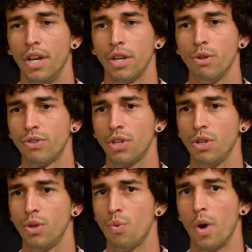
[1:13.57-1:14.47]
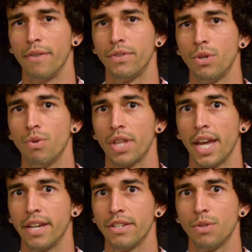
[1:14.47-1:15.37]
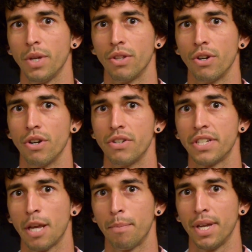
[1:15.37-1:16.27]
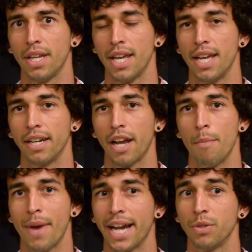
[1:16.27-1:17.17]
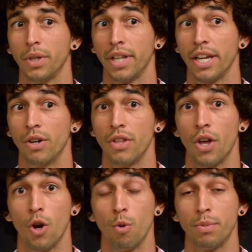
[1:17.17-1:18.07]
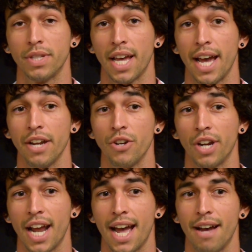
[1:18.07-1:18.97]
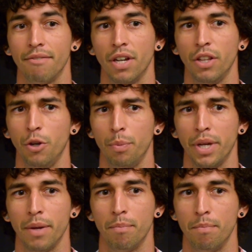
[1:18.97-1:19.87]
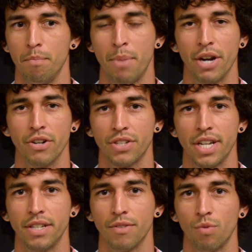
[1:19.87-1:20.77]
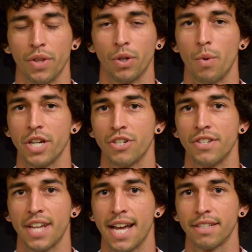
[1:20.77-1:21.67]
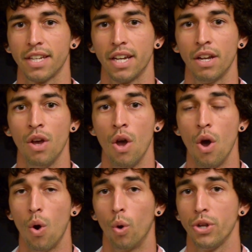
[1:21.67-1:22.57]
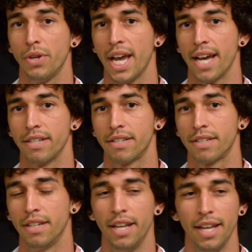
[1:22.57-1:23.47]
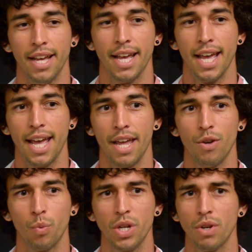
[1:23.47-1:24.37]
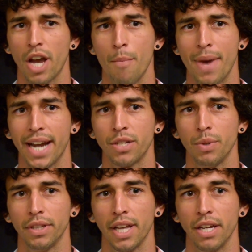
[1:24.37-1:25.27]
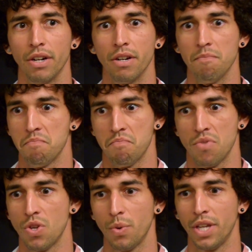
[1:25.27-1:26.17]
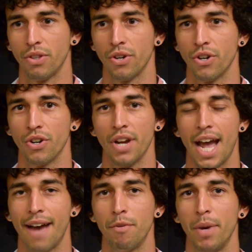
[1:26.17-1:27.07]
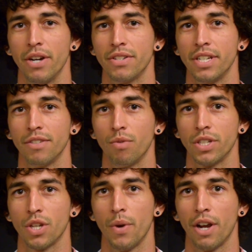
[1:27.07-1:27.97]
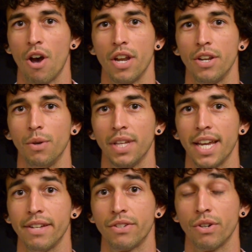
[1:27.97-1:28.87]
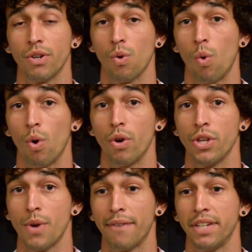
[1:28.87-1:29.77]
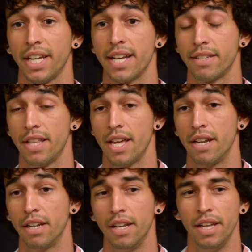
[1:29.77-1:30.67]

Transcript: Usually you do one of two things. You either skip it and come back to it later in the hopes that you're going to have a little bit better sense of what the question's asking, or you guess. And when you come back to it later, you either have a better sense of what's going on and know the answer, or you have to guess then.